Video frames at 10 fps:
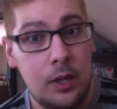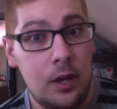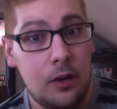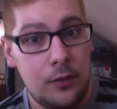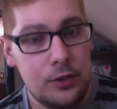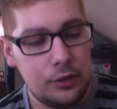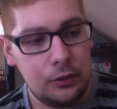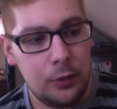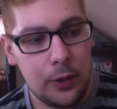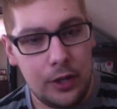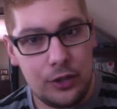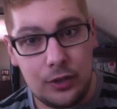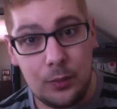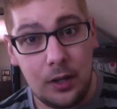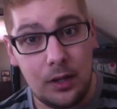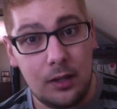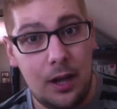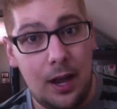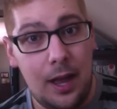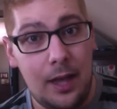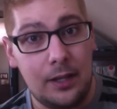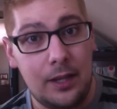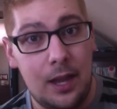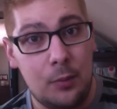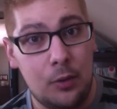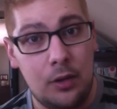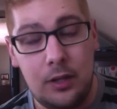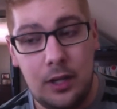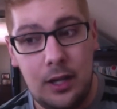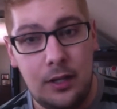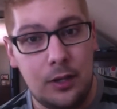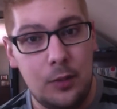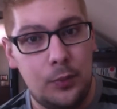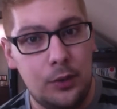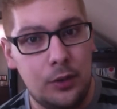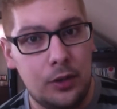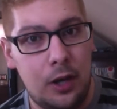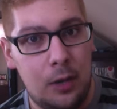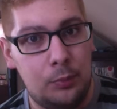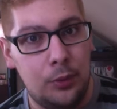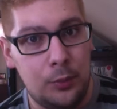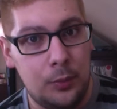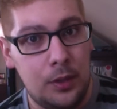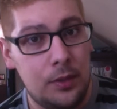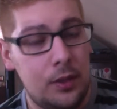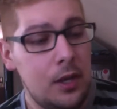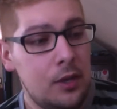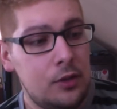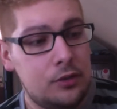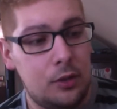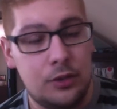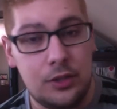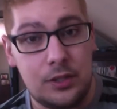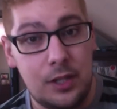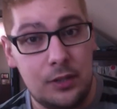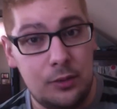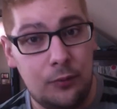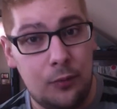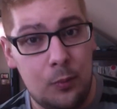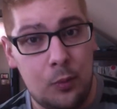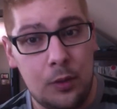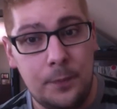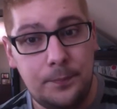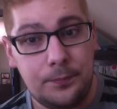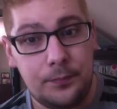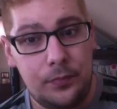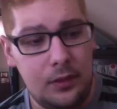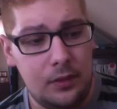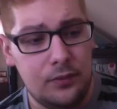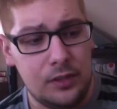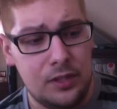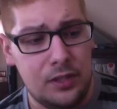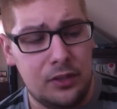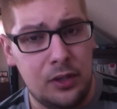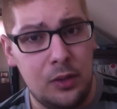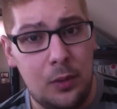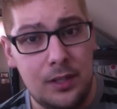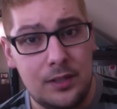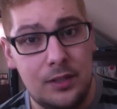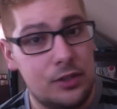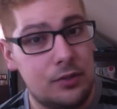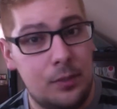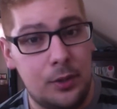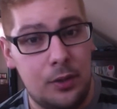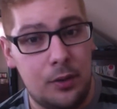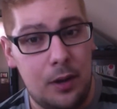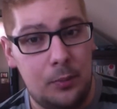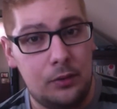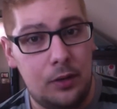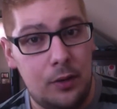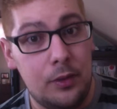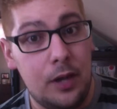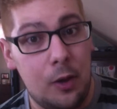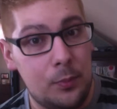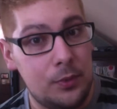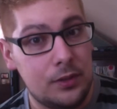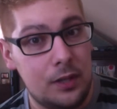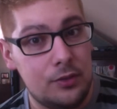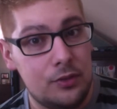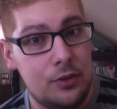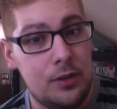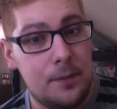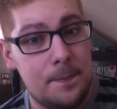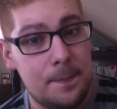original location where I had a camera and a computer to upload with. So just stay tuned for more. If there's anything you want to see, just let me know down below, and I hope you guys enjoy it.